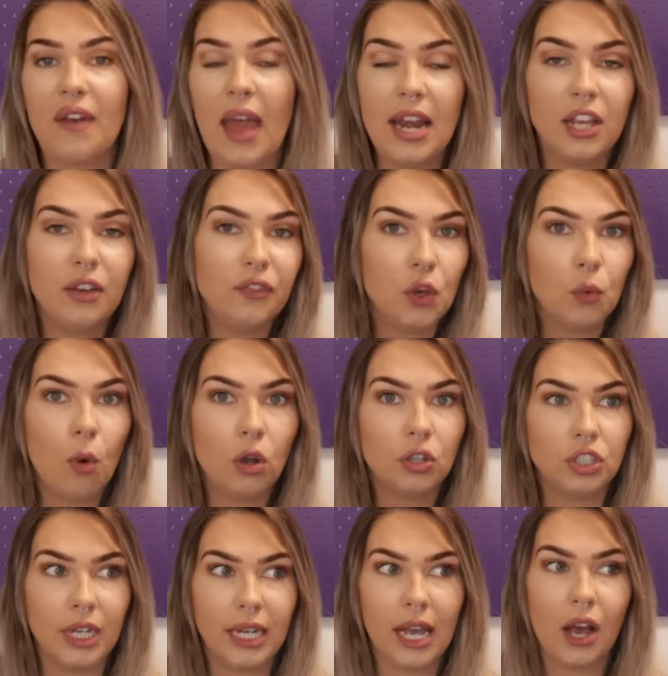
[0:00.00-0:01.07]
if any of you
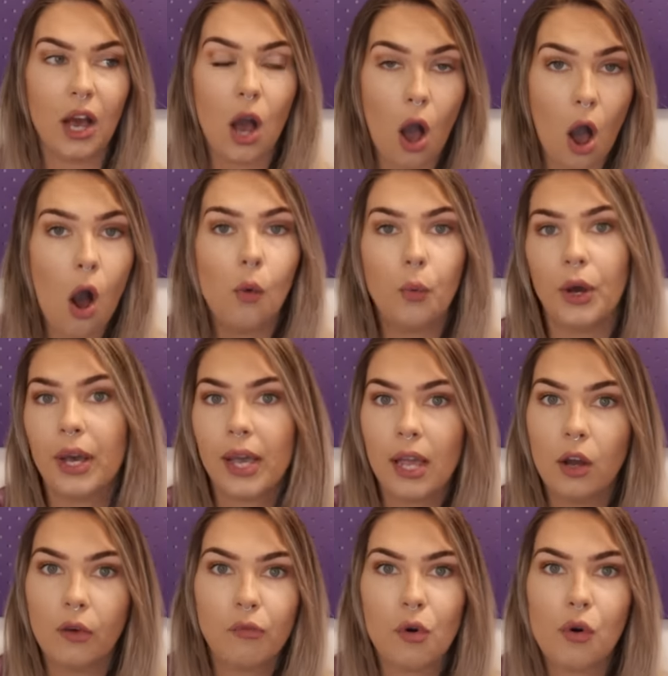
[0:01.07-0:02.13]
watching are
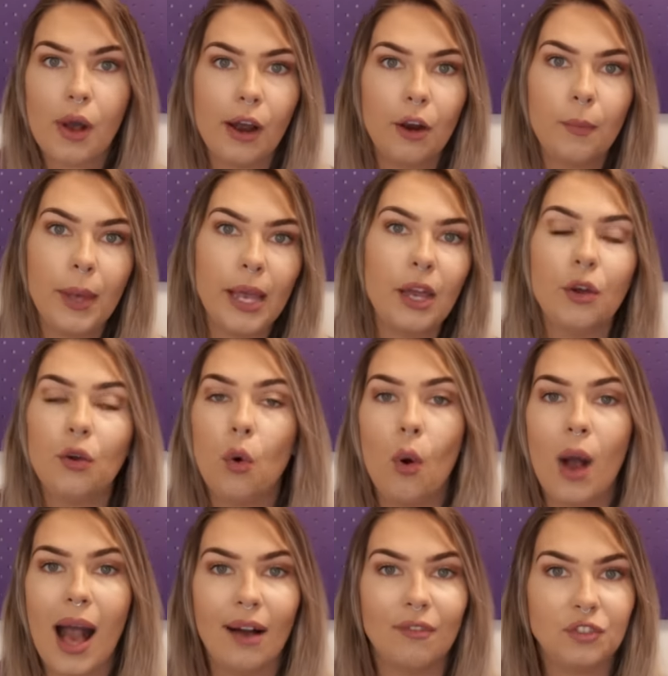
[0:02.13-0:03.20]
working on Royal Caribbean
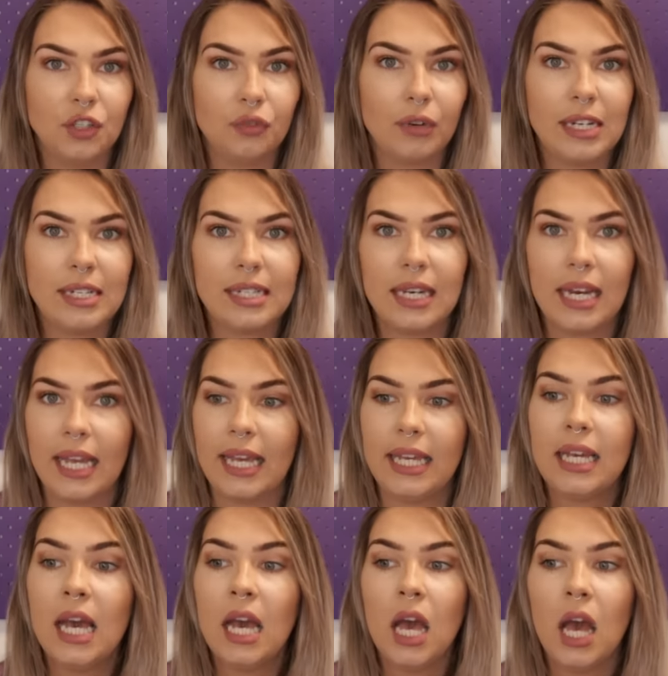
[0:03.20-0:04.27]
or have done recently,